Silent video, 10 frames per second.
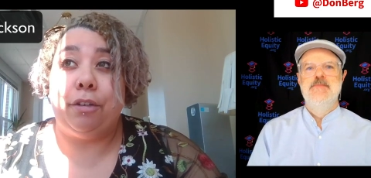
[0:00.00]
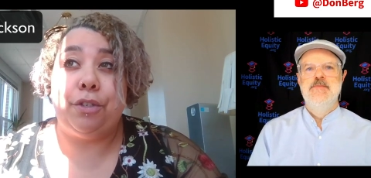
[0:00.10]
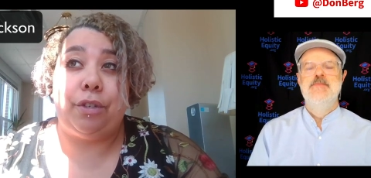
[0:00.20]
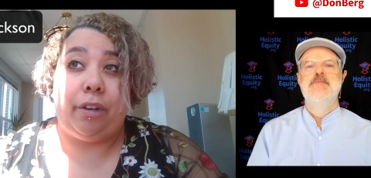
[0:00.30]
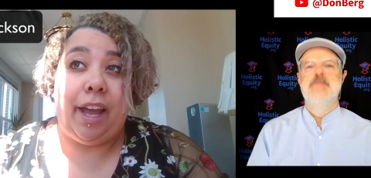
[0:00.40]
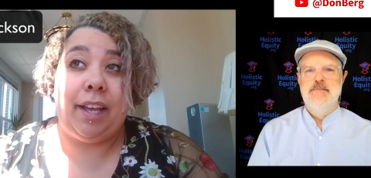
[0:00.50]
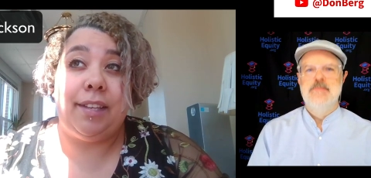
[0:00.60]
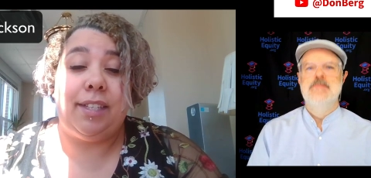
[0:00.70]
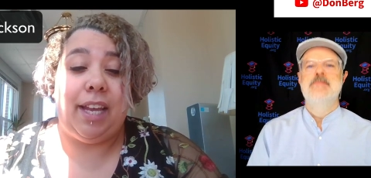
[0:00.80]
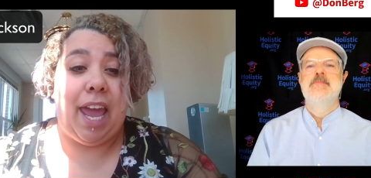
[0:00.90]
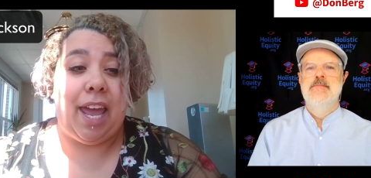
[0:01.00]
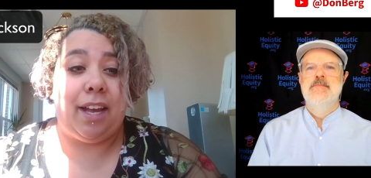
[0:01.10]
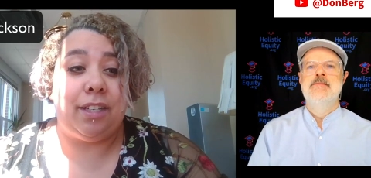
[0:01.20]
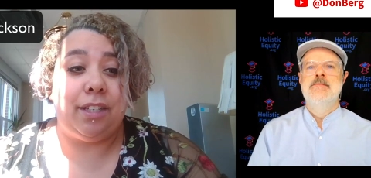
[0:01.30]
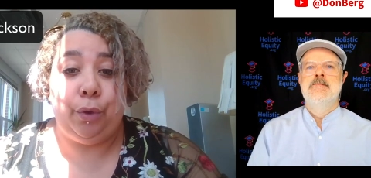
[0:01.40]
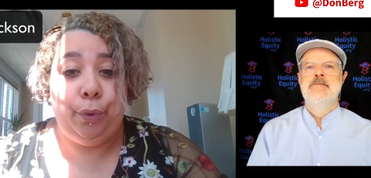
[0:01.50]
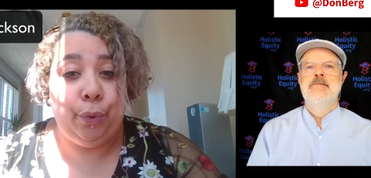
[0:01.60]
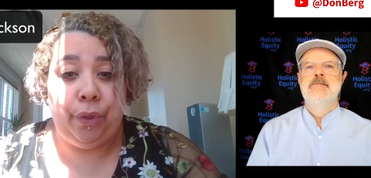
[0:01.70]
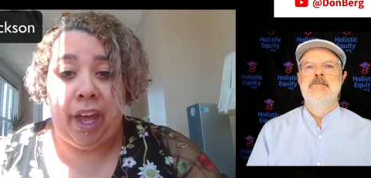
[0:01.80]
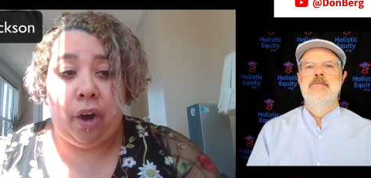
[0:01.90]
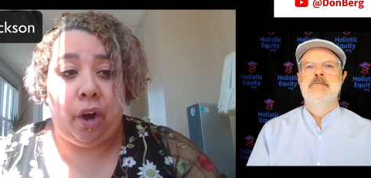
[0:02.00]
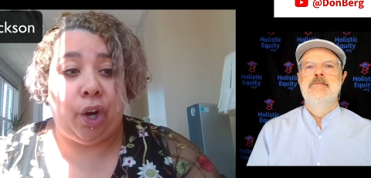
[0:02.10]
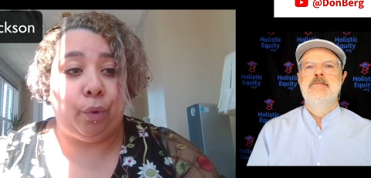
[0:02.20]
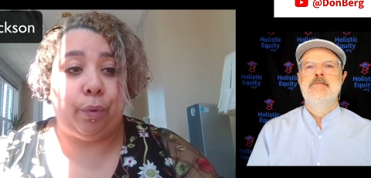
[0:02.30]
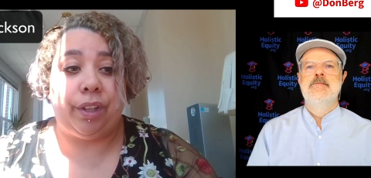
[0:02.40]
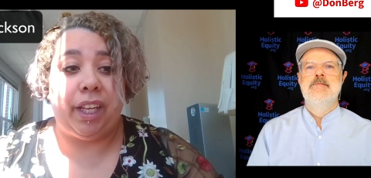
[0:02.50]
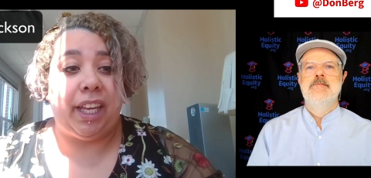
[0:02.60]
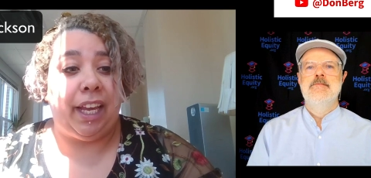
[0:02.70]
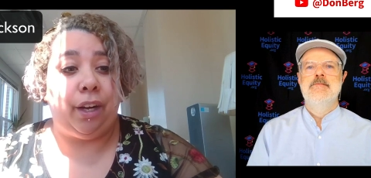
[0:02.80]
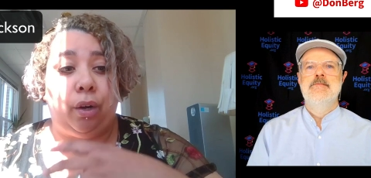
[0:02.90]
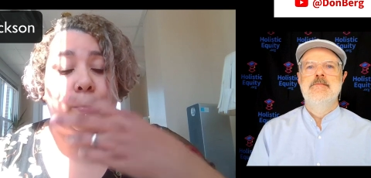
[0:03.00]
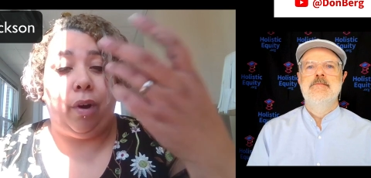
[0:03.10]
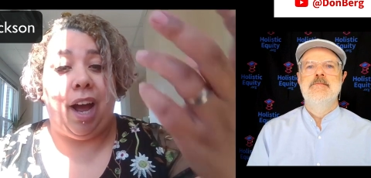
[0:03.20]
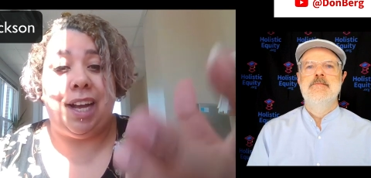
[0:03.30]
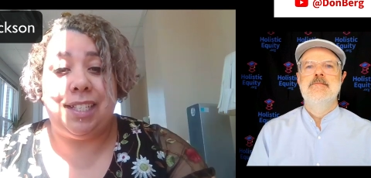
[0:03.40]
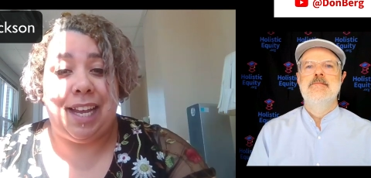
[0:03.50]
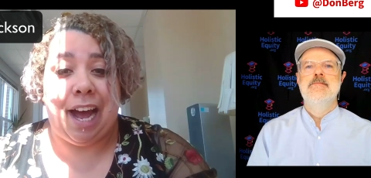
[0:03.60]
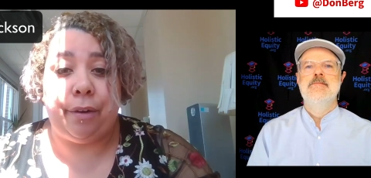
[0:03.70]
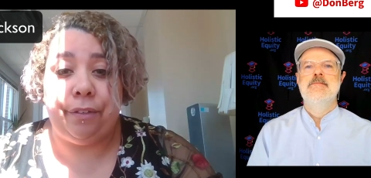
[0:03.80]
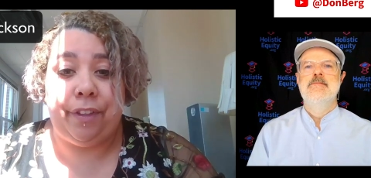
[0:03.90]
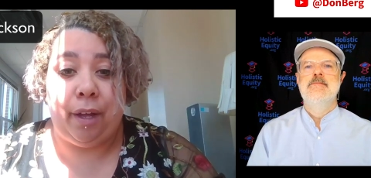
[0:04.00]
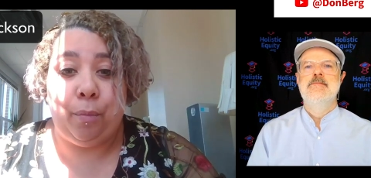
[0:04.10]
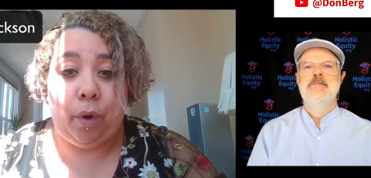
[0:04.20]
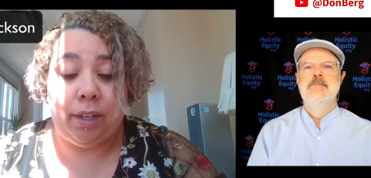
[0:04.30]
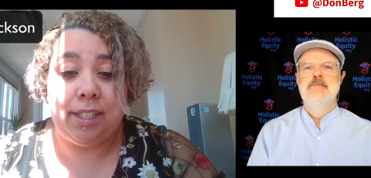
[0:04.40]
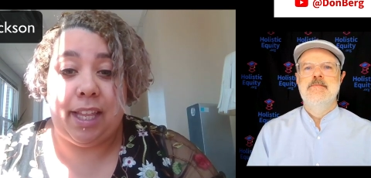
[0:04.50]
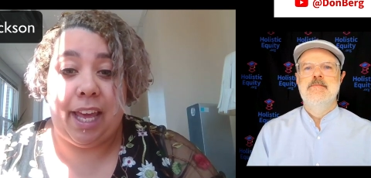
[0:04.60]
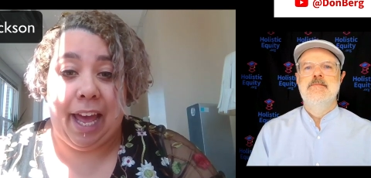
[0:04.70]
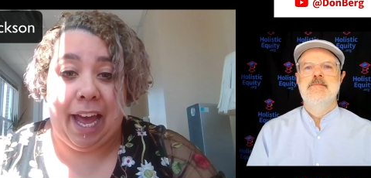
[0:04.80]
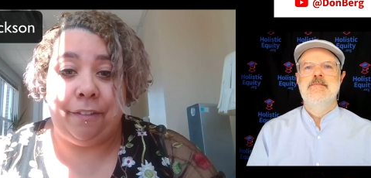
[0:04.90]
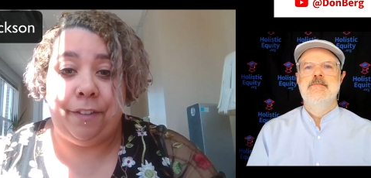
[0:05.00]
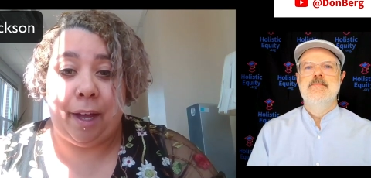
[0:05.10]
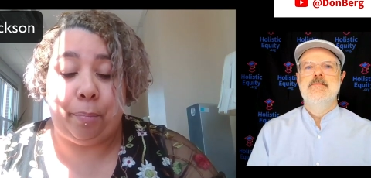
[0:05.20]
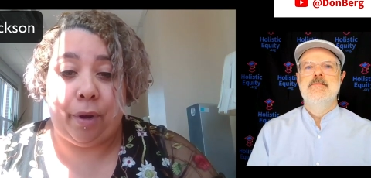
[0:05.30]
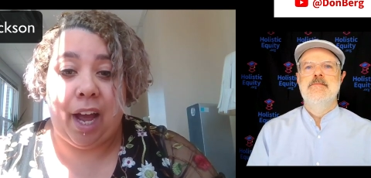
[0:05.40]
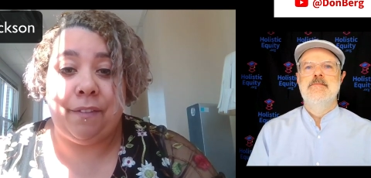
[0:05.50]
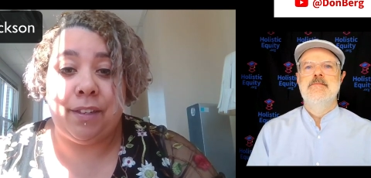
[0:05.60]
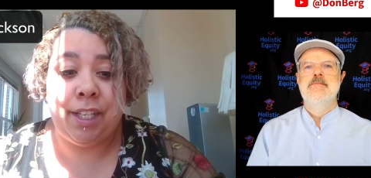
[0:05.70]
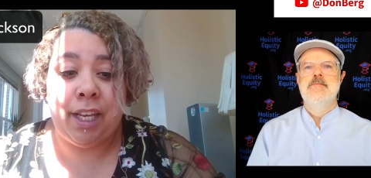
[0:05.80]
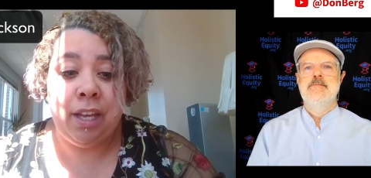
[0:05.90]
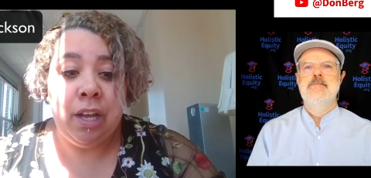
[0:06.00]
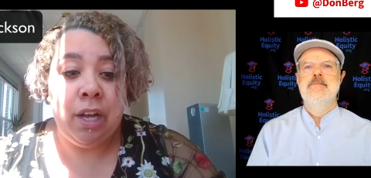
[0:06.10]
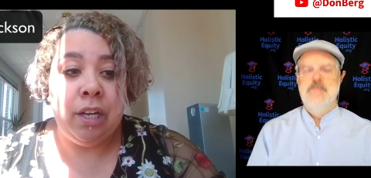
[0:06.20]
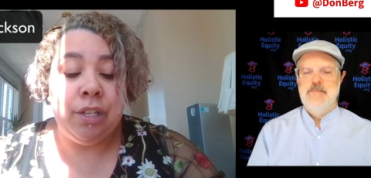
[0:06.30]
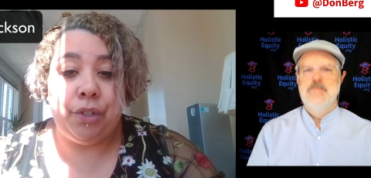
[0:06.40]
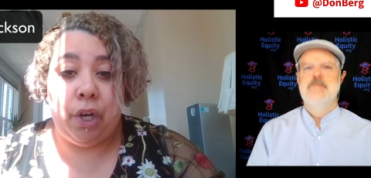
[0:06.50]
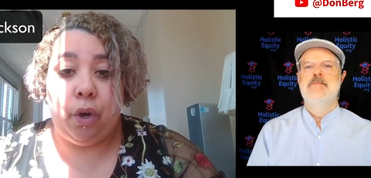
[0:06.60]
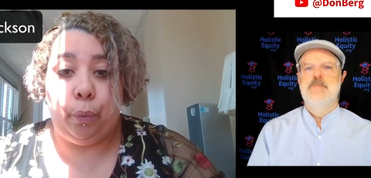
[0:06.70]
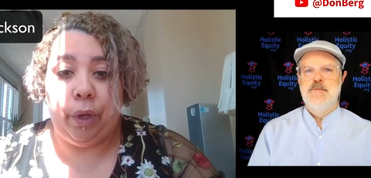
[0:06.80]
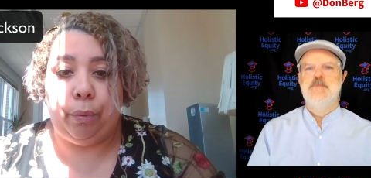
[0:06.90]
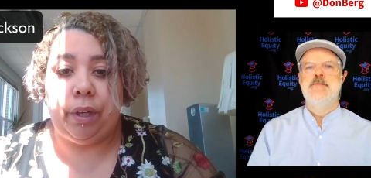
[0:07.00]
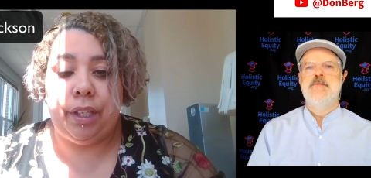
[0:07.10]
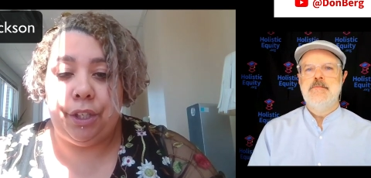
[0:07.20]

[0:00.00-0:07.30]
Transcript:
Speaker 1: strengths mm-hmm. and who they are really can arise out of them once they have that privacy. So we really